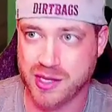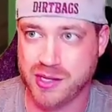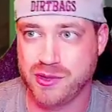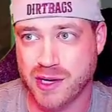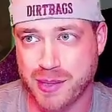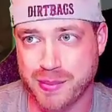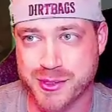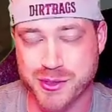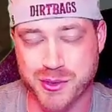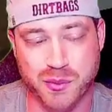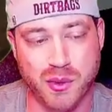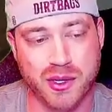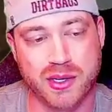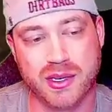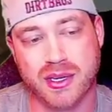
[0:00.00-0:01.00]
You come in turn
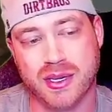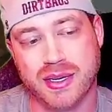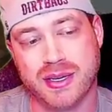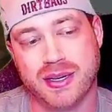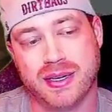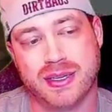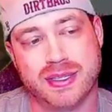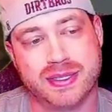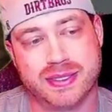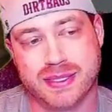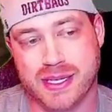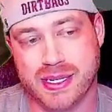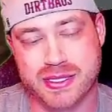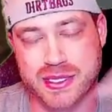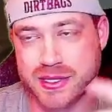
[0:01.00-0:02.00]
one.
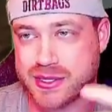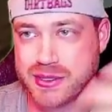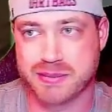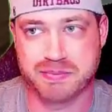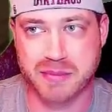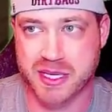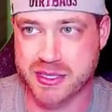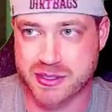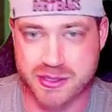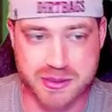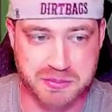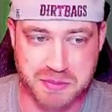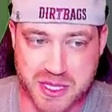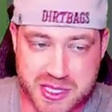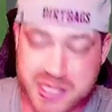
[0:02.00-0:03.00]
It's just
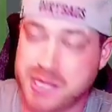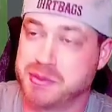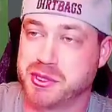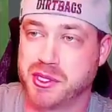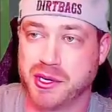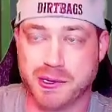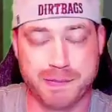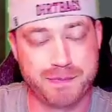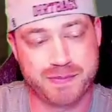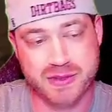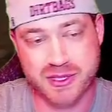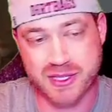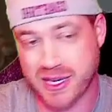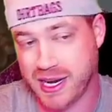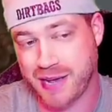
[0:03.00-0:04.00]
it's it seems good.
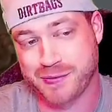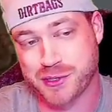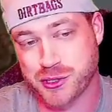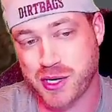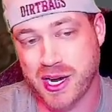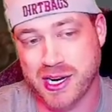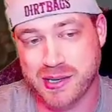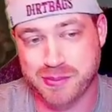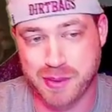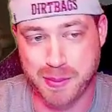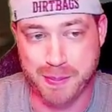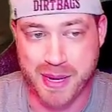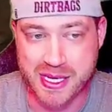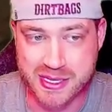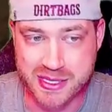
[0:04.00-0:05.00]
Again, I haven't tried it, but
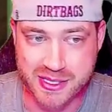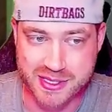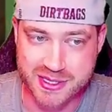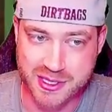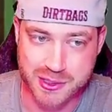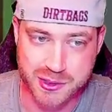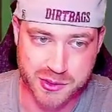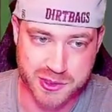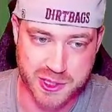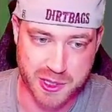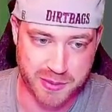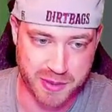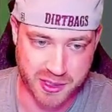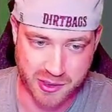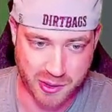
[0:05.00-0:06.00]
mainly Sigil is going to
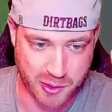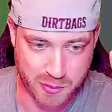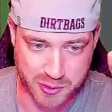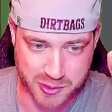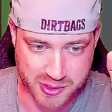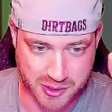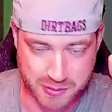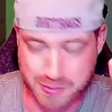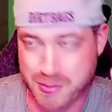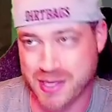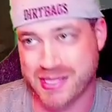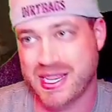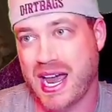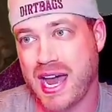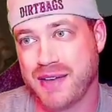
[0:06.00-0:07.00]
be almost a
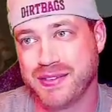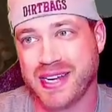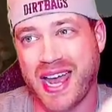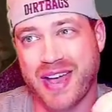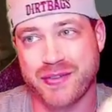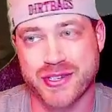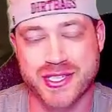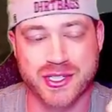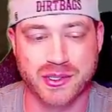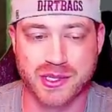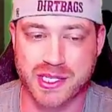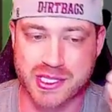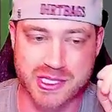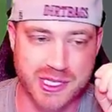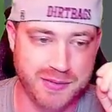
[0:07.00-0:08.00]
must-have in every single
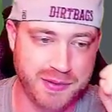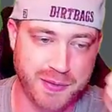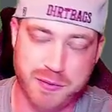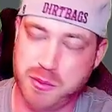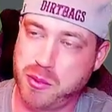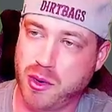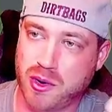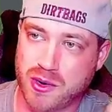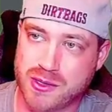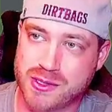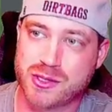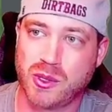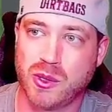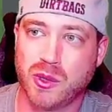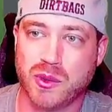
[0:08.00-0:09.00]
list. Even if you put it on a
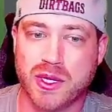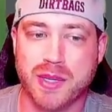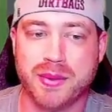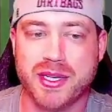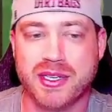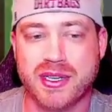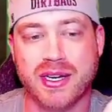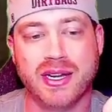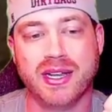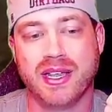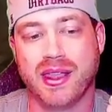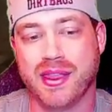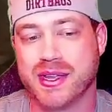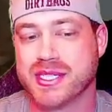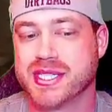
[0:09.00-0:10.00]
solo Libby,
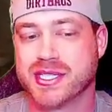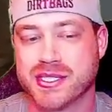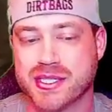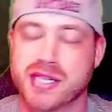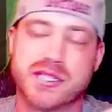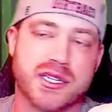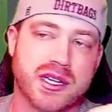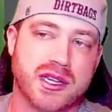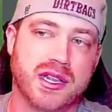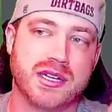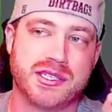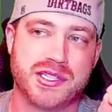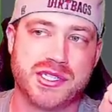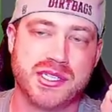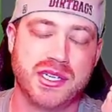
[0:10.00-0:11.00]
this is such a
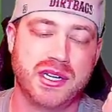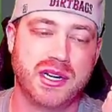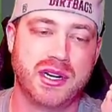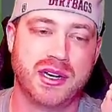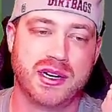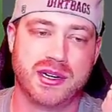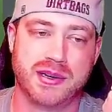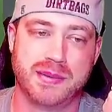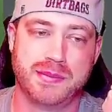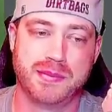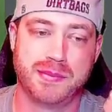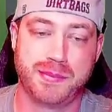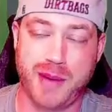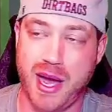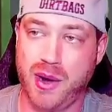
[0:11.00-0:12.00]
clutch um,
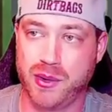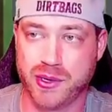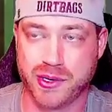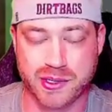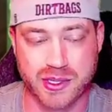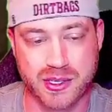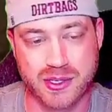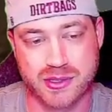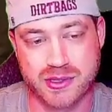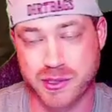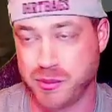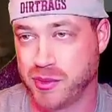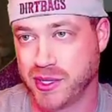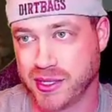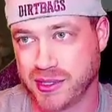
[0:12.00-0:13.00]
power to
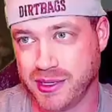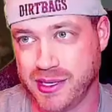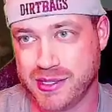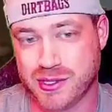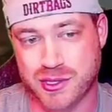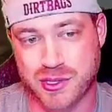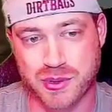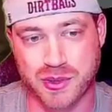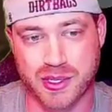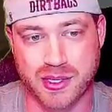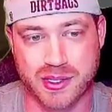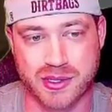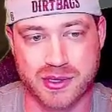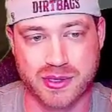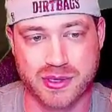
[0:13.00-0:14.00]
bring into
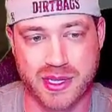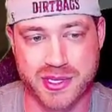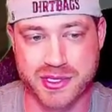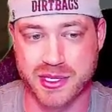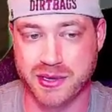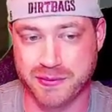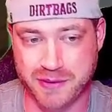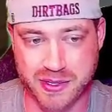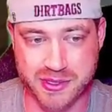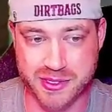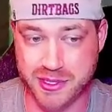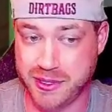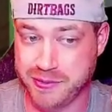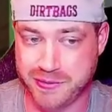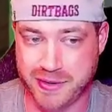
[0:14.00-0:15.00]
uh, into the into
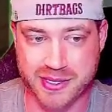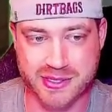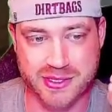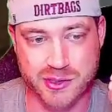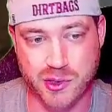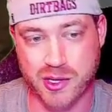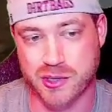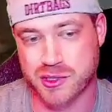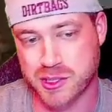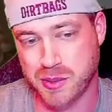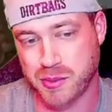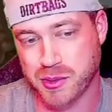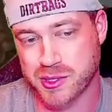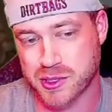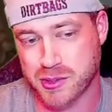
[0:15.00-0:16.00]
the effect. So I usually
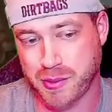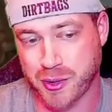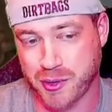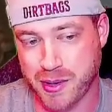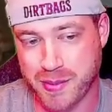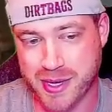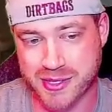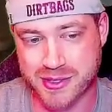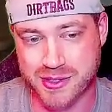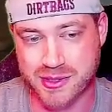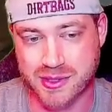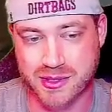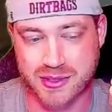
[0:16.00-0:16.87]
put this on my Grandmaster.